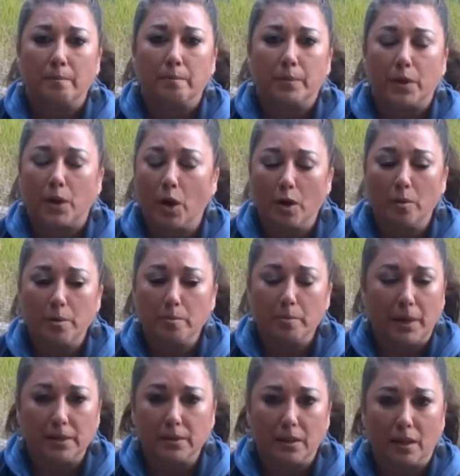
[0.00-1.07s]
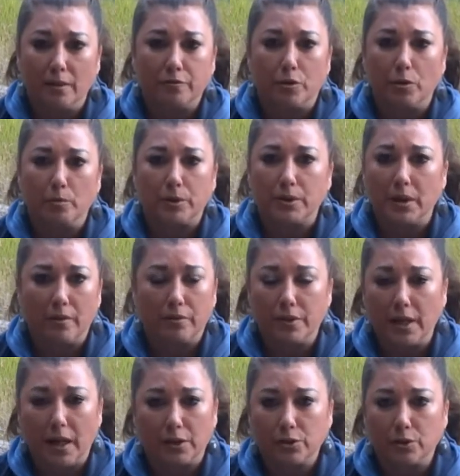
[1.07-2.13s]
The carbon-based life form was never
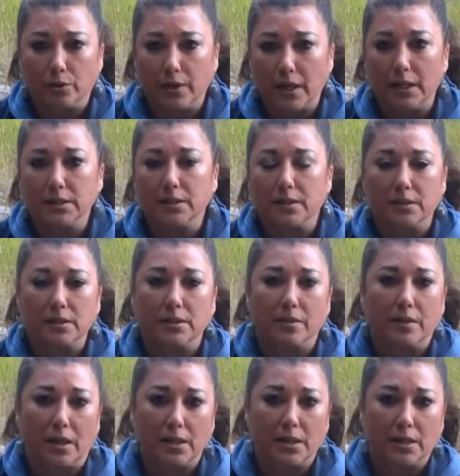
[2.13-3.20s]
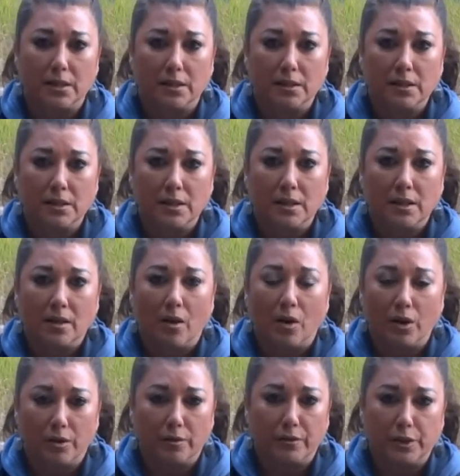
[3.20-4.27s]
natural. That is the synthetic,
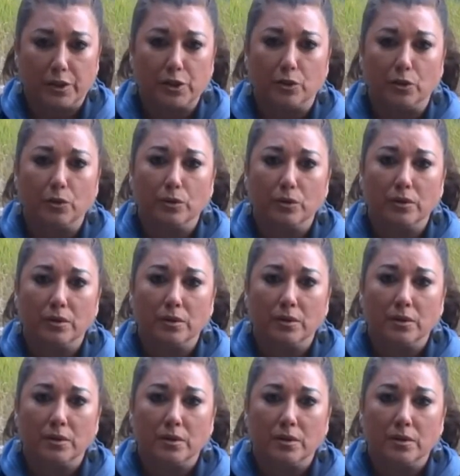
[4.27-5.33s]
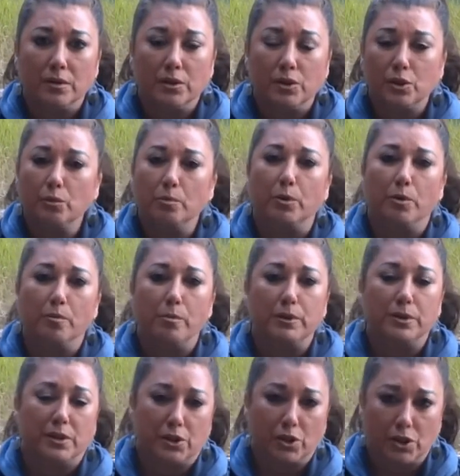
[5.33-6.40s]
artificial
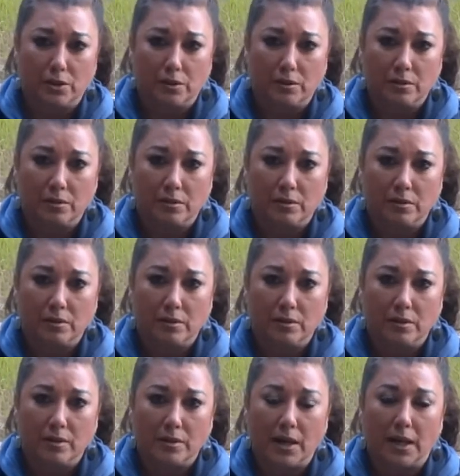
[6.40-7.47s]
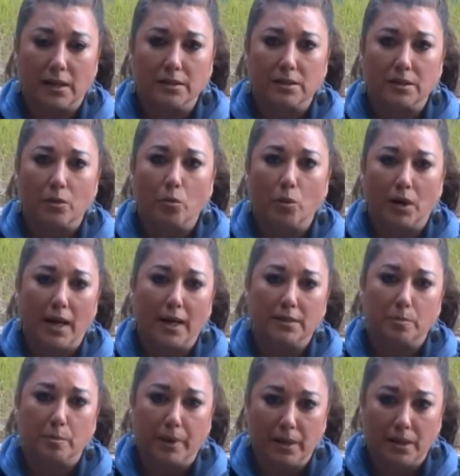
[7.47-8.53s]
superimposition. That is what has
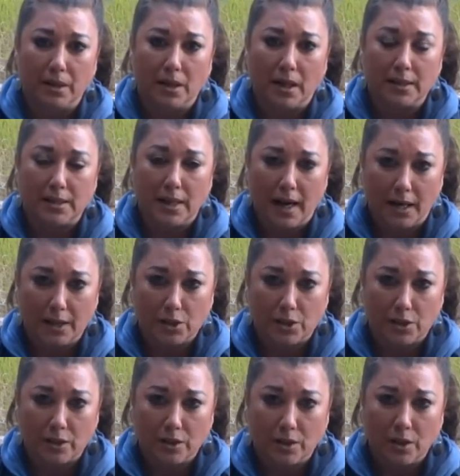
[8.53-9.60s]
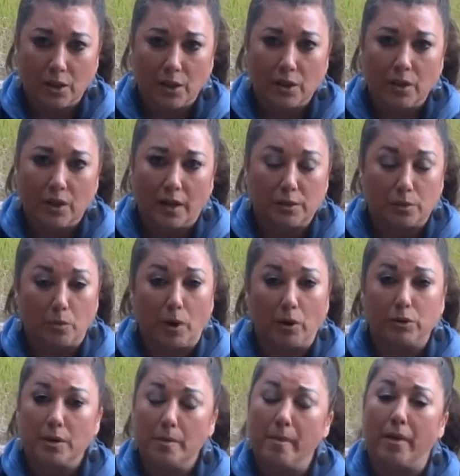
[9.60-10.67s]
been attached as well
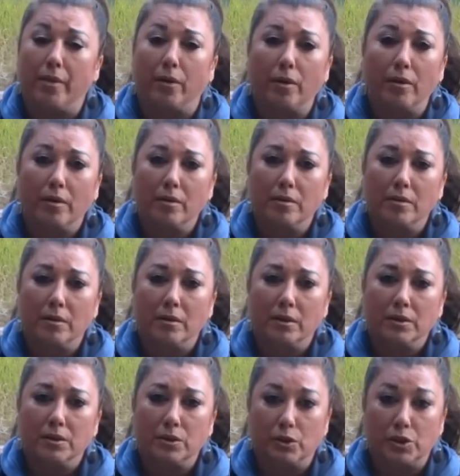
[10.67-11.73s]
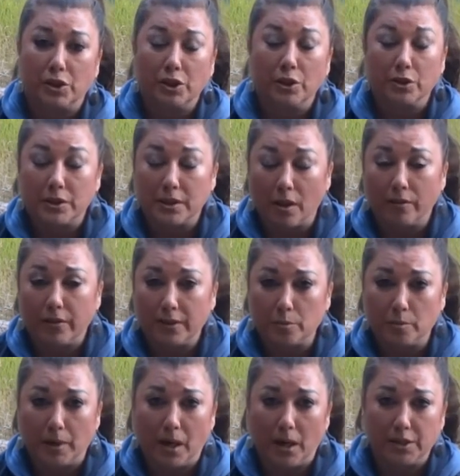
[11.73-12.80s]
to Mother. So she herself has
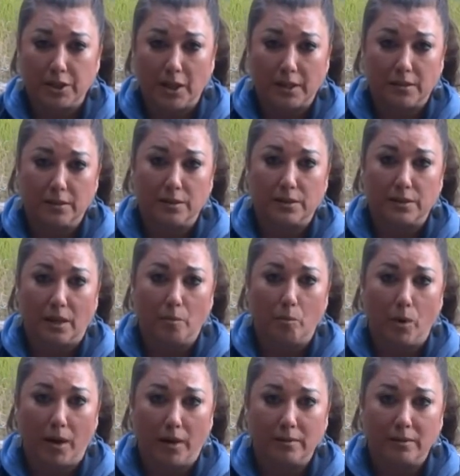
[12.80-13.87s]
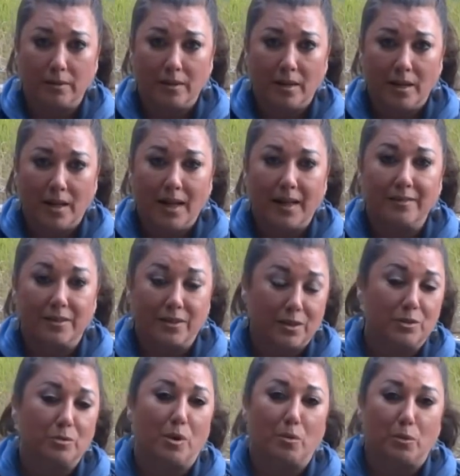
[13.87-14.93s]
been hijacked in the same way. And this
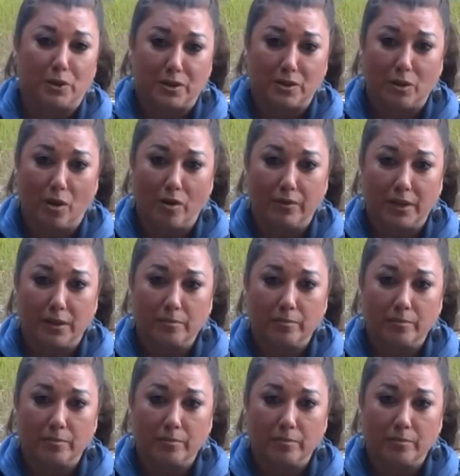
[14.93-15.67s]
is what we're dissolving.